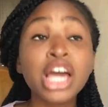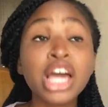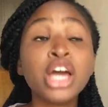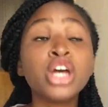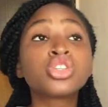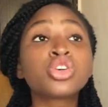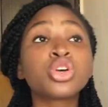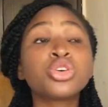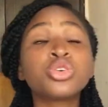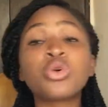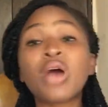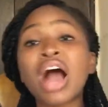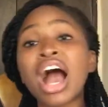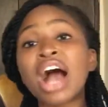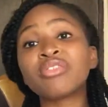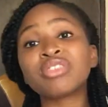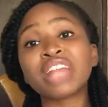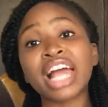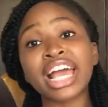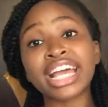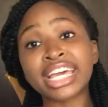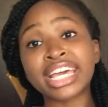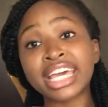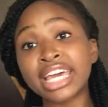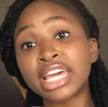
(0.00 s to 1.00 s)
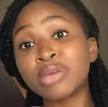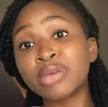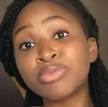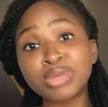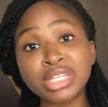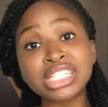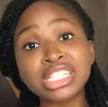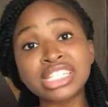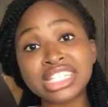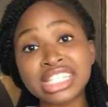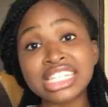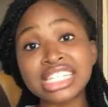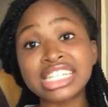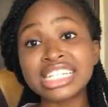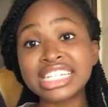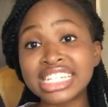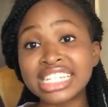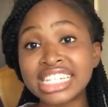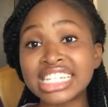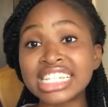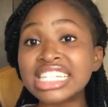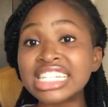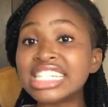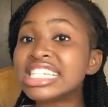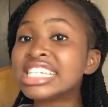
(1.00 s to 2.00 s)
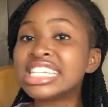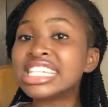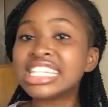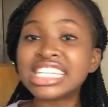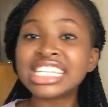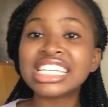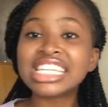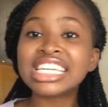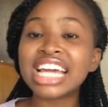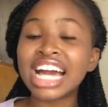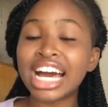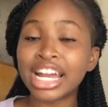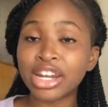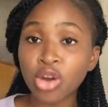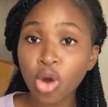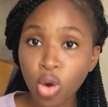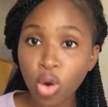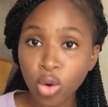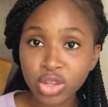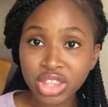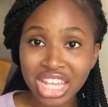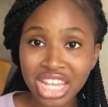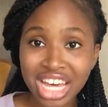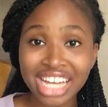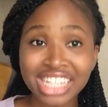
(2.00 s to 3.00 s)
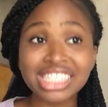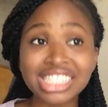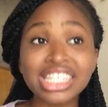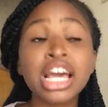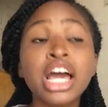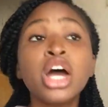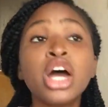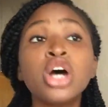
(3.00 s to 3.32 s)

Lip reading: So you have like A, B, C, D, E and all that.